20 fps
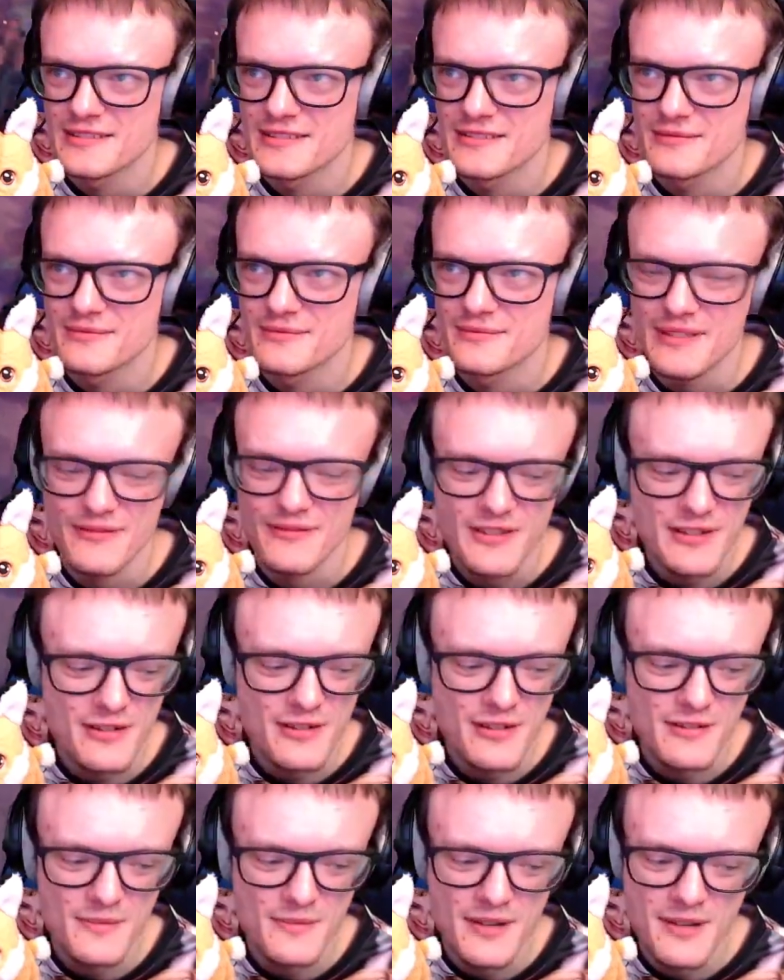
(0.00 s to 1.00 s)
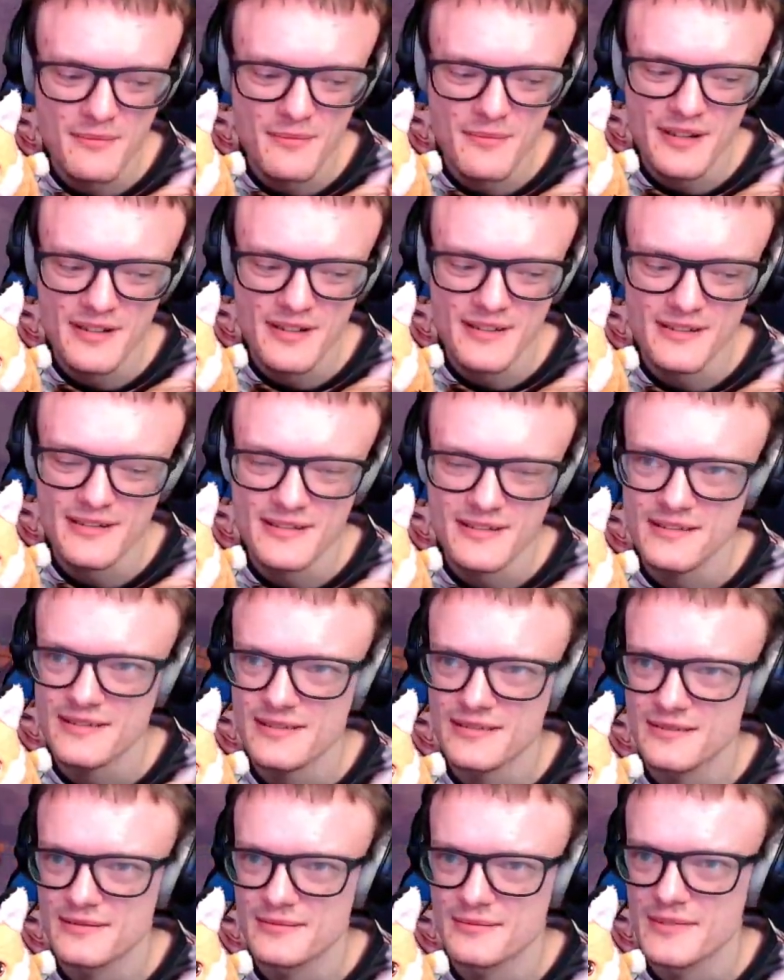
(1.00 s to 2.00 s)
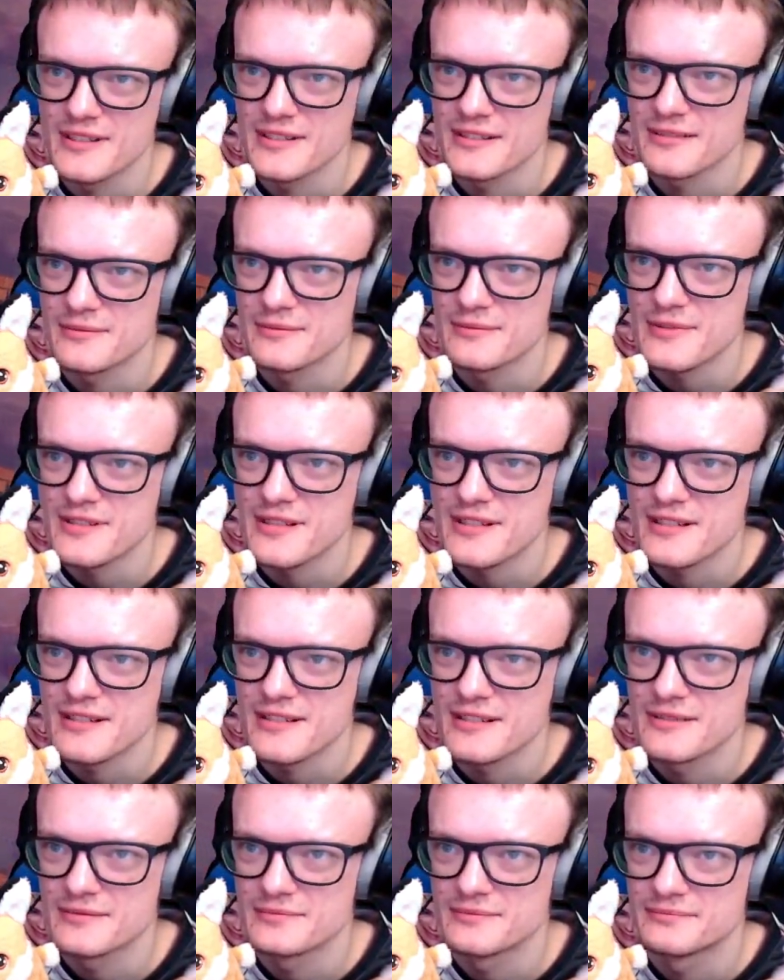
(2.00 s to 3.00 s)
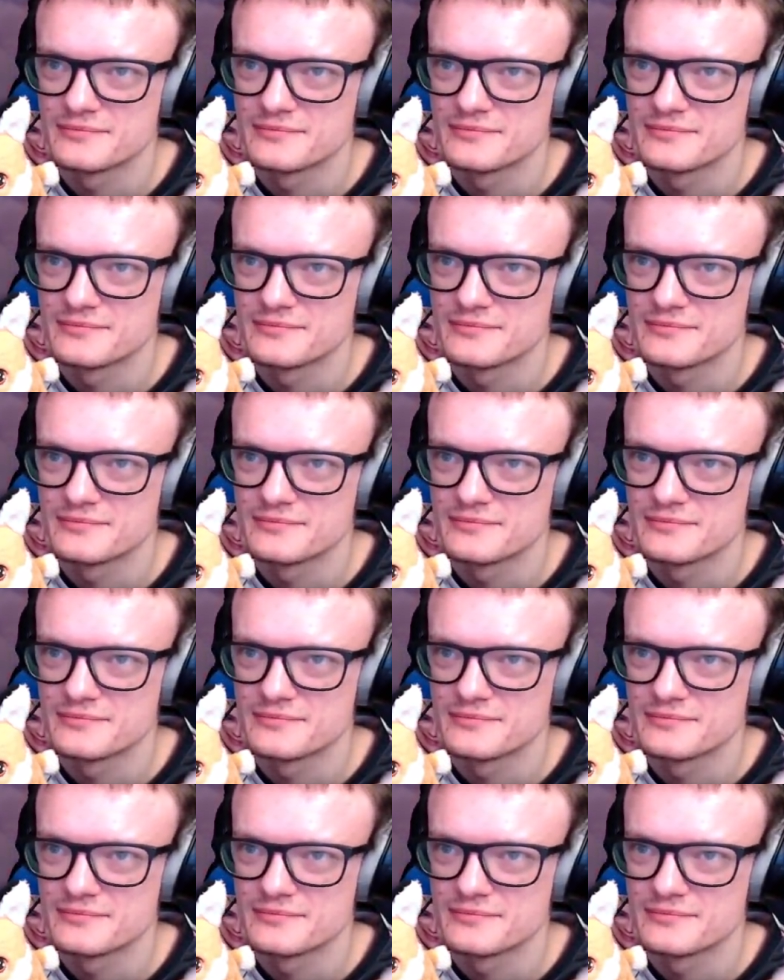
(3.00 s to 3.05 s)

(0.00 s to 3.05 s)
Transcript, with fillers: Man, thank you to my mates. Man, appreciate that.